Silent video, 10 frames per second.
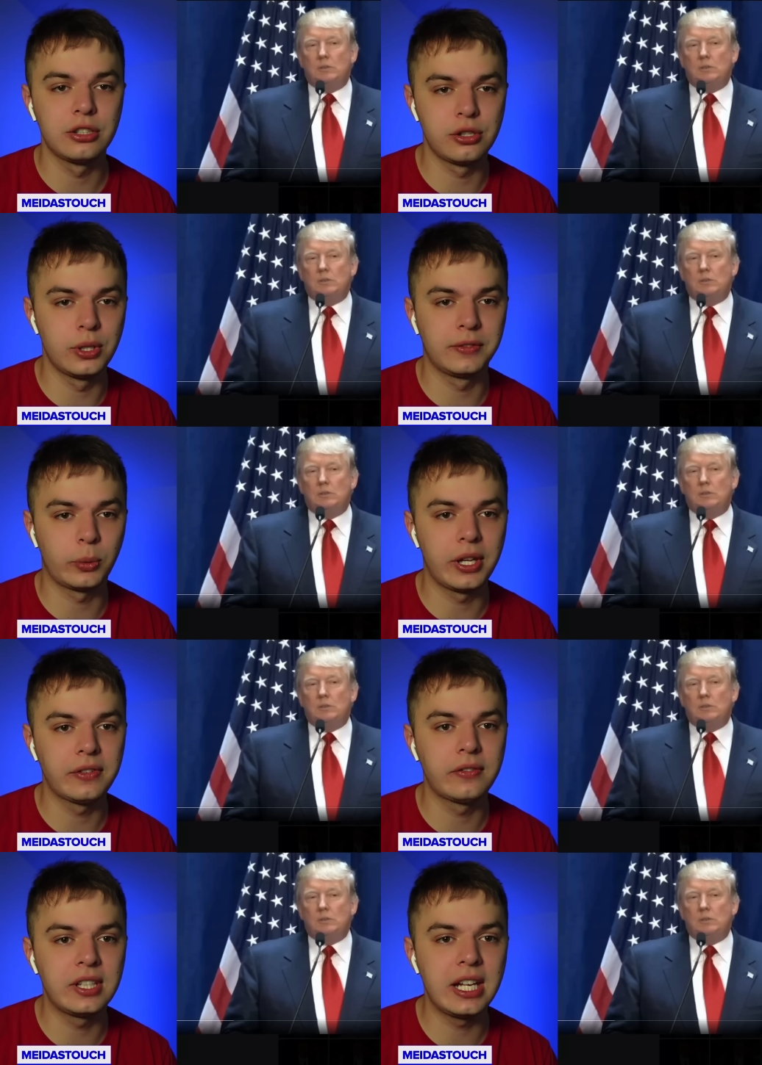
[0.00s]
Speaker 1: June of
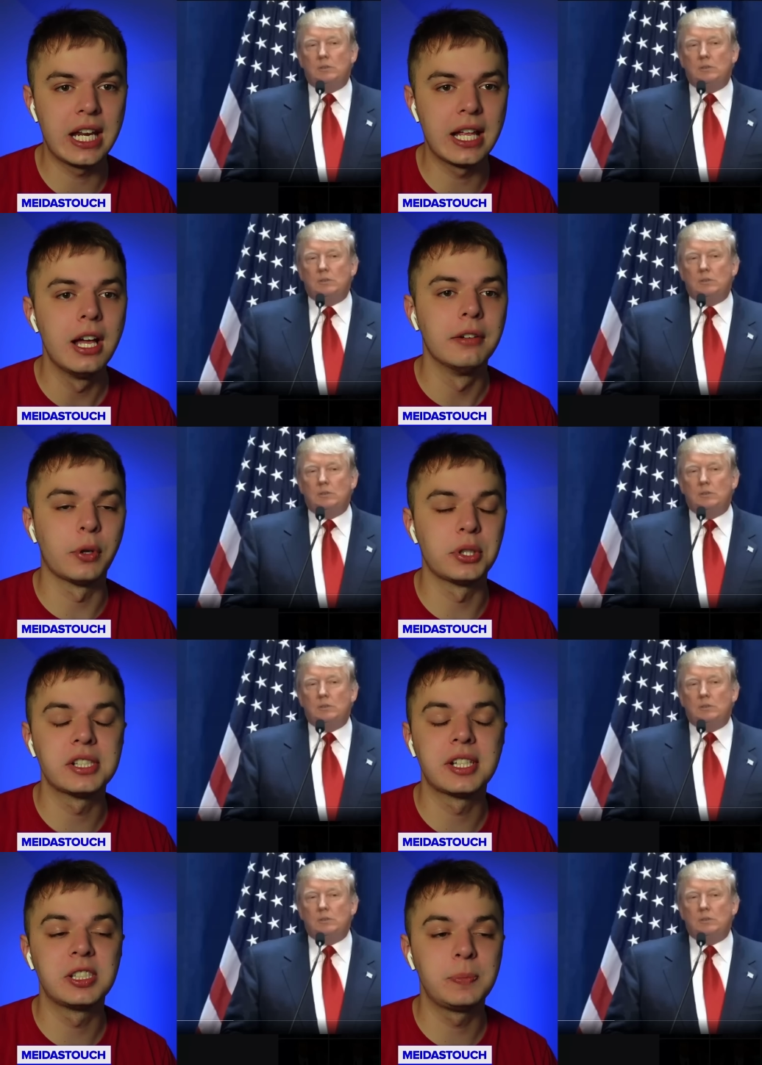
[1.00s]
2015, versus
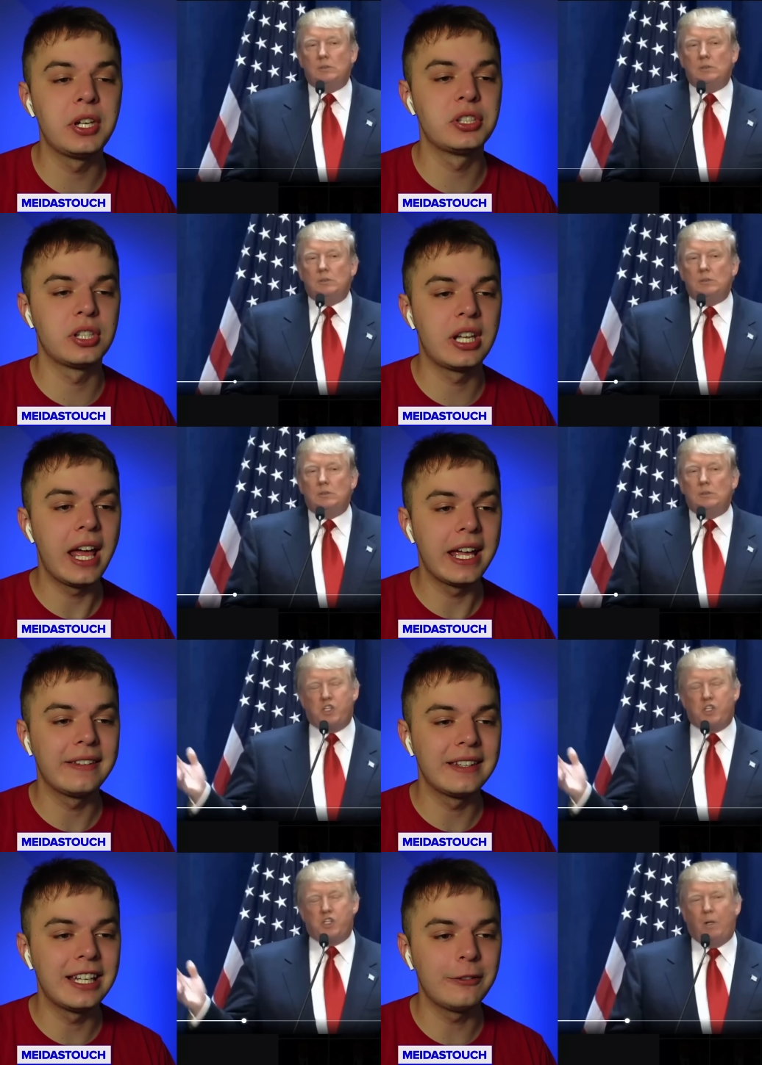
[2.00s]
his speech today.
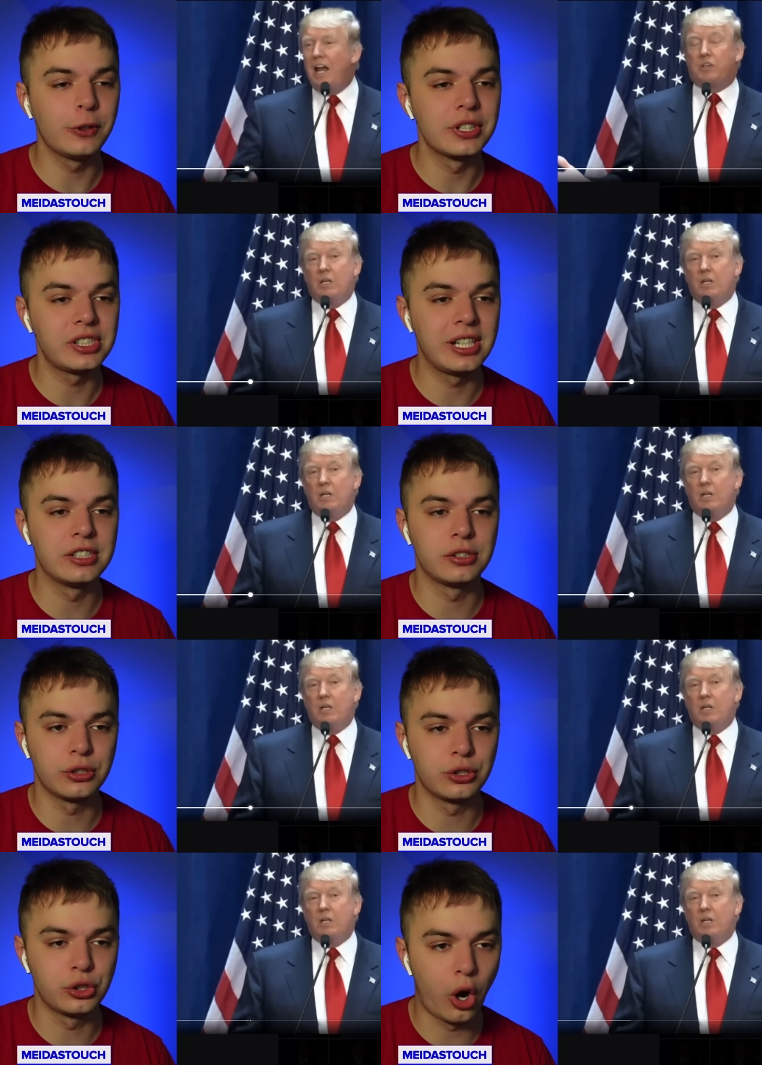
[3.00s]
The difference is
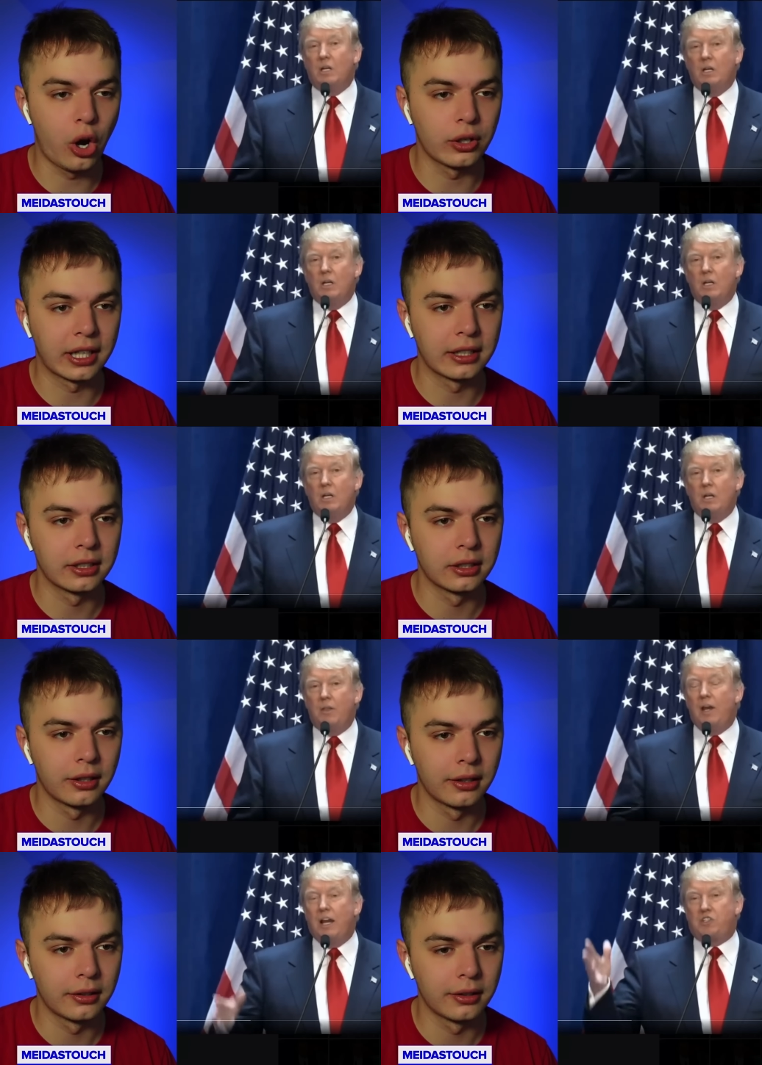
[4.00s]
jarring.
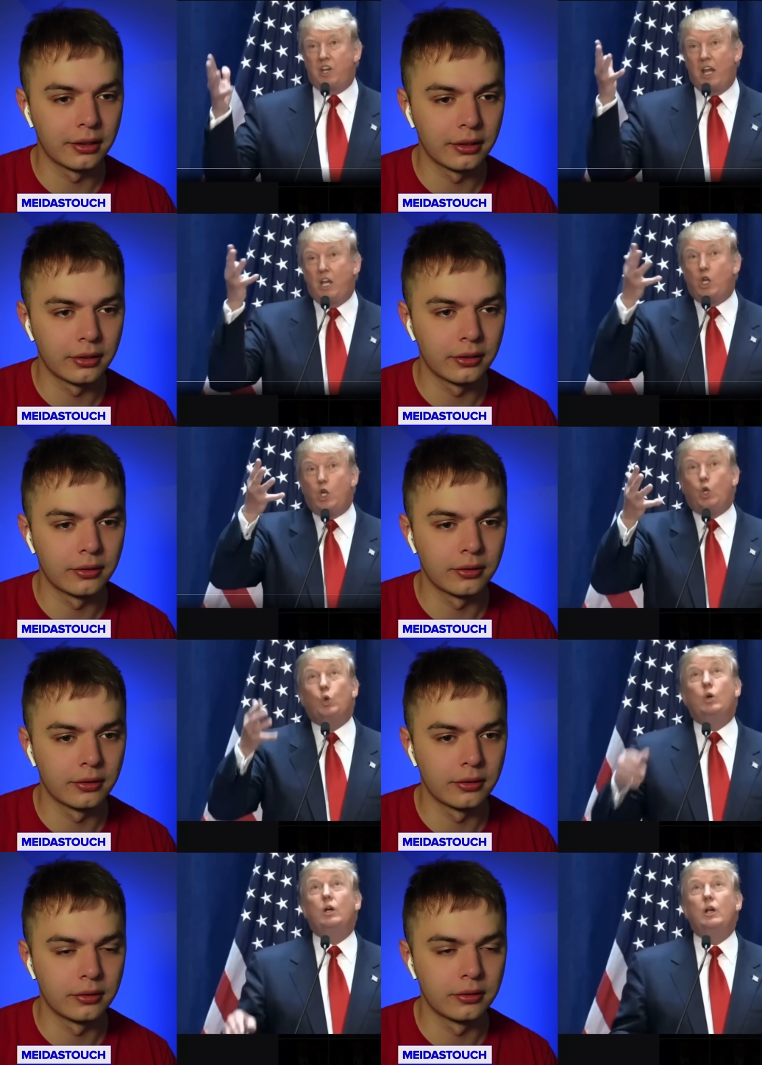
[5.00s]
Speaker 2: They're not sending
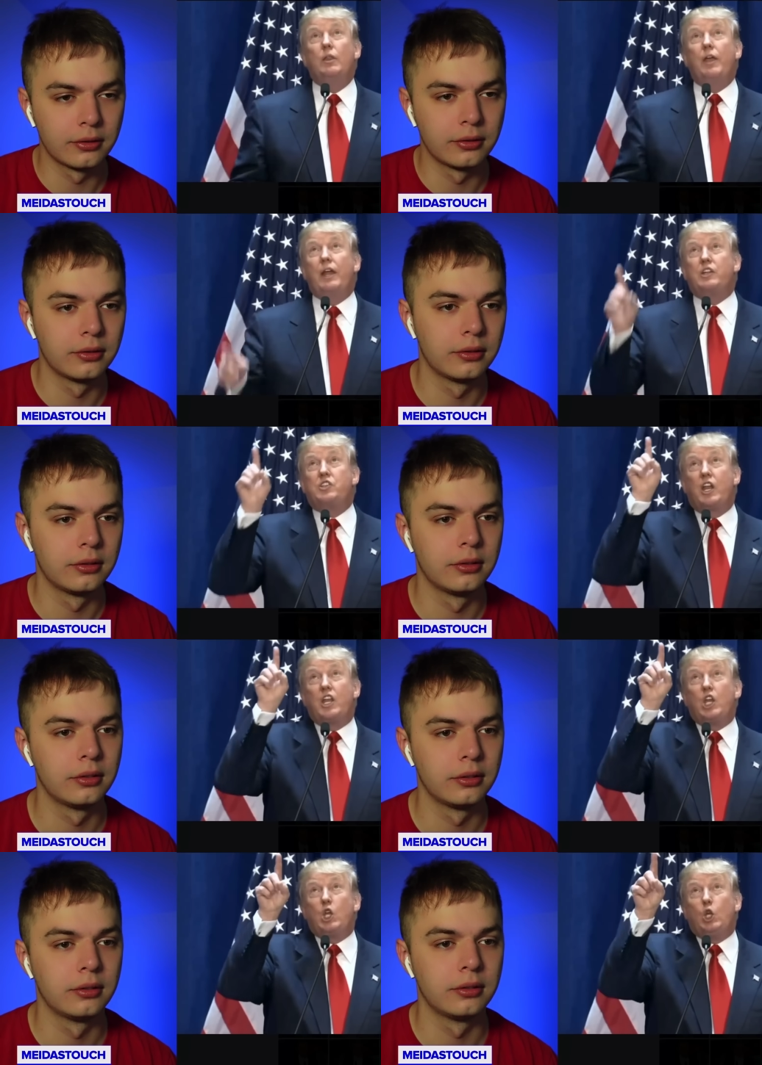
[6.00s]
you. They're not
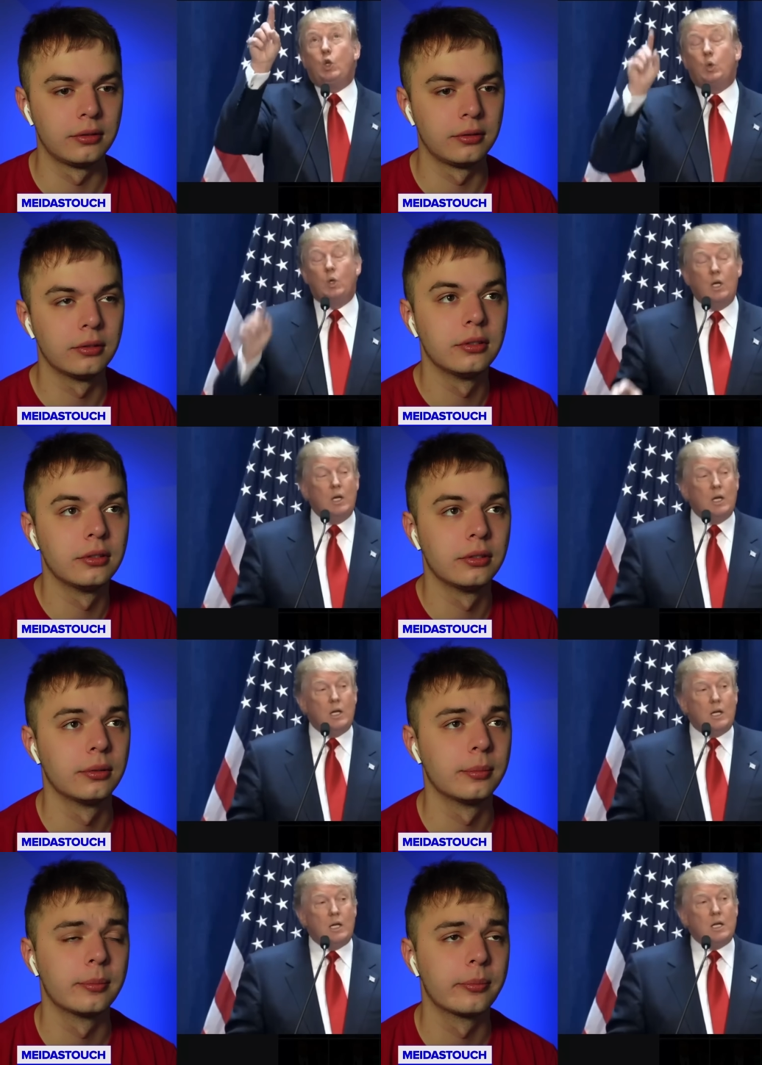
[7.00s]
sending you.
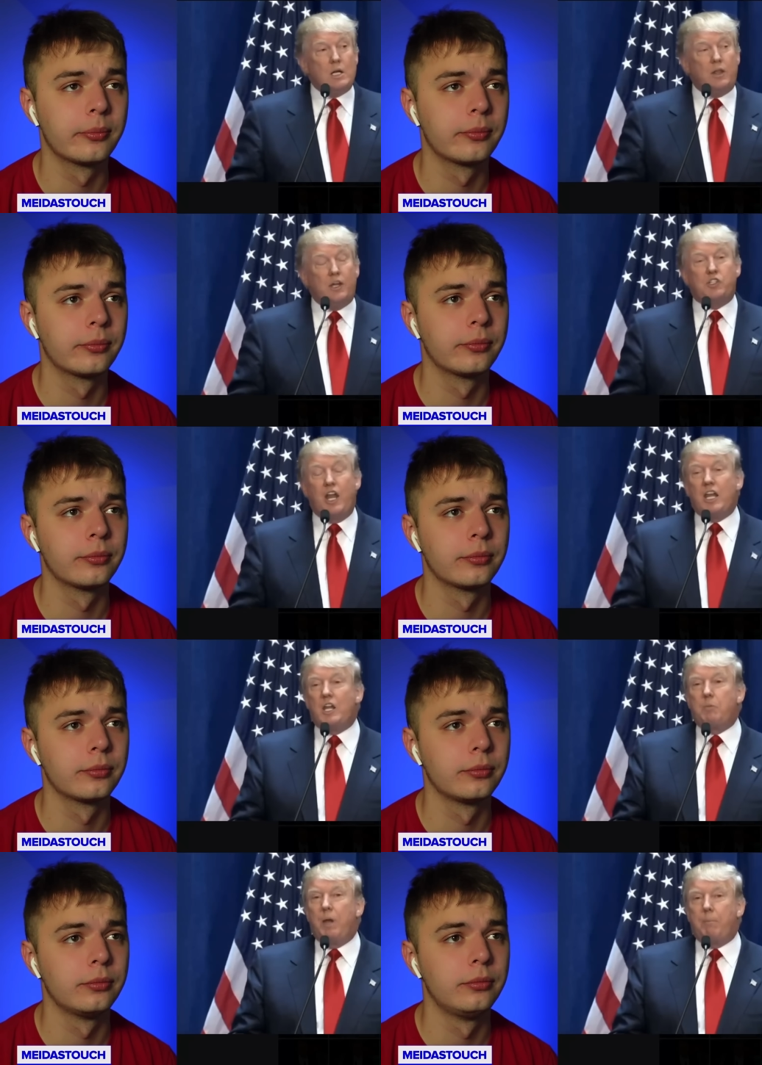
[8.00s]
They're
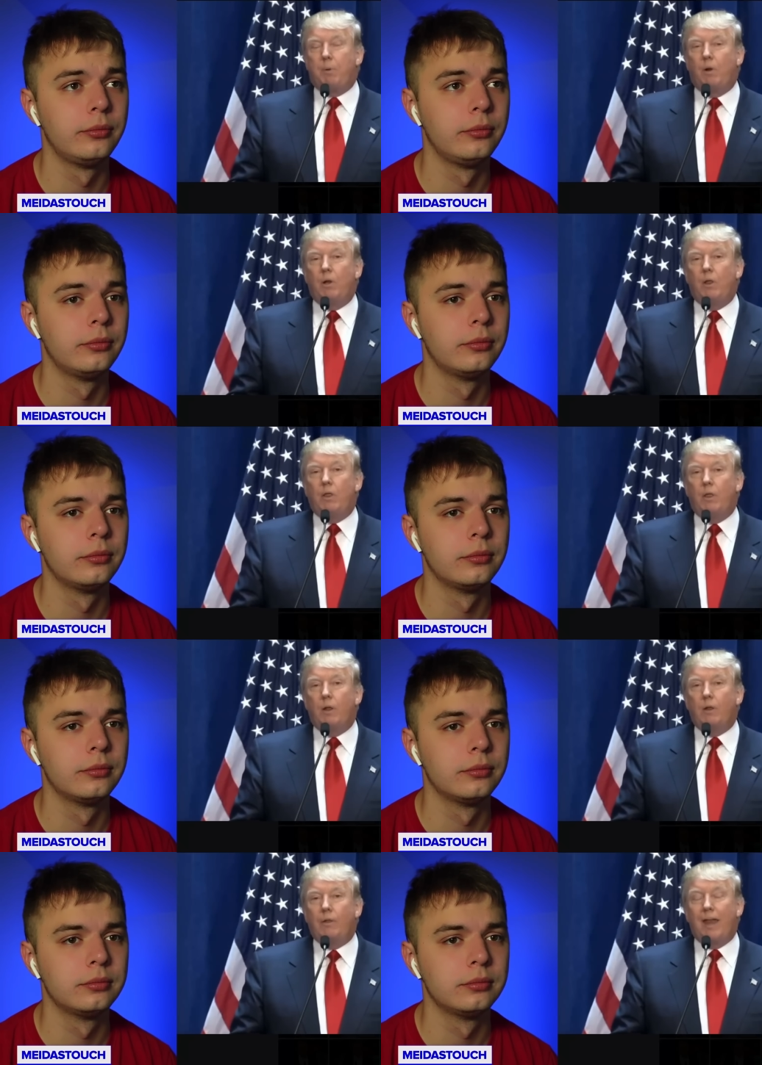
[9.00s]
sending people
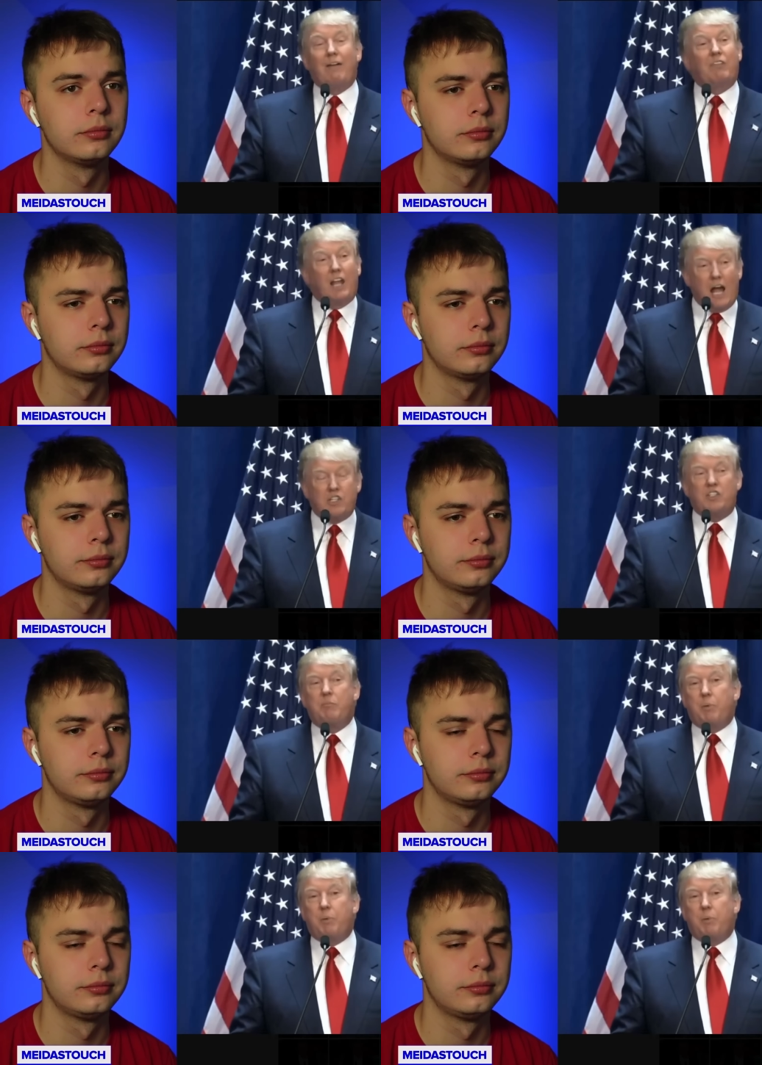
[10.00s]
that have lots